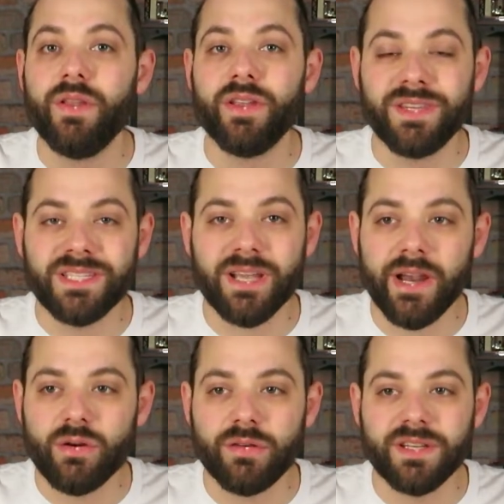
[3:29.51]
The
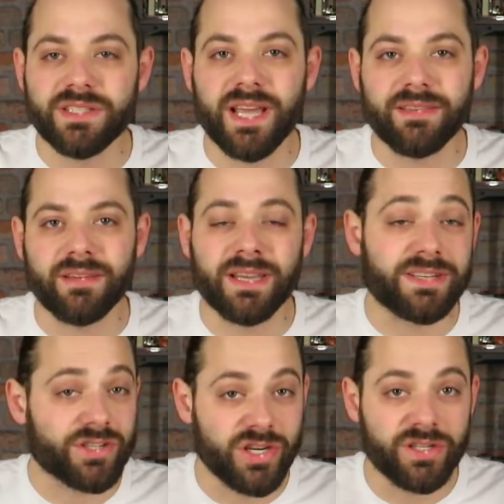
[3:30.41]
designer of the set,
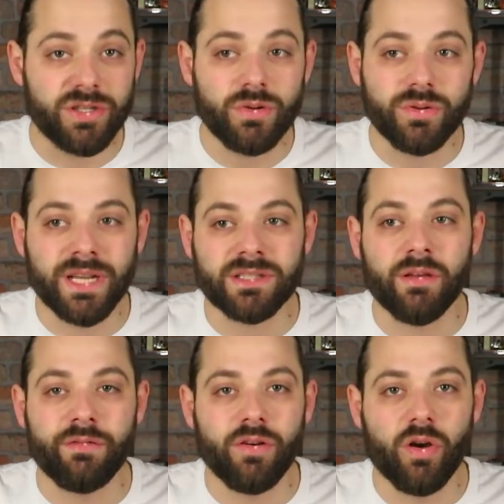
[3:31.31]
there's actually 2, that's
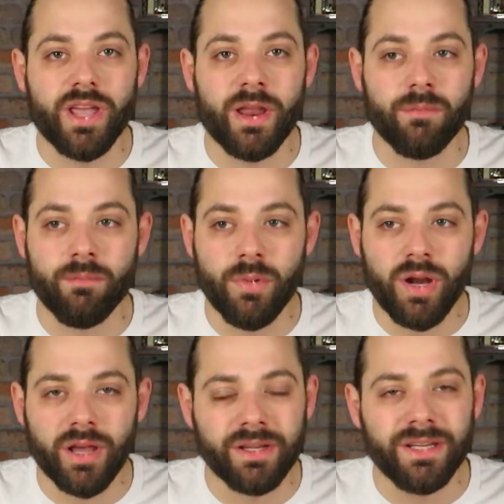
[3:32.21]
Florian
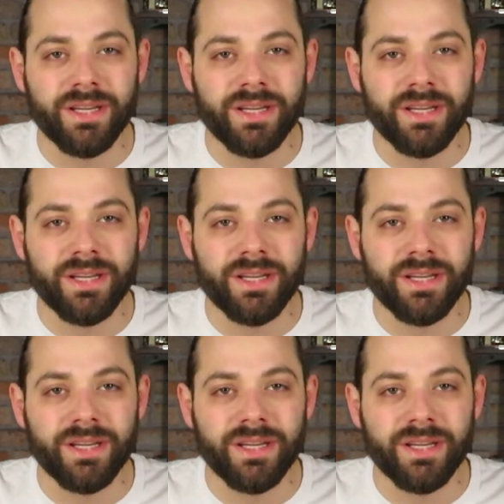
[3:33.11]
Müller.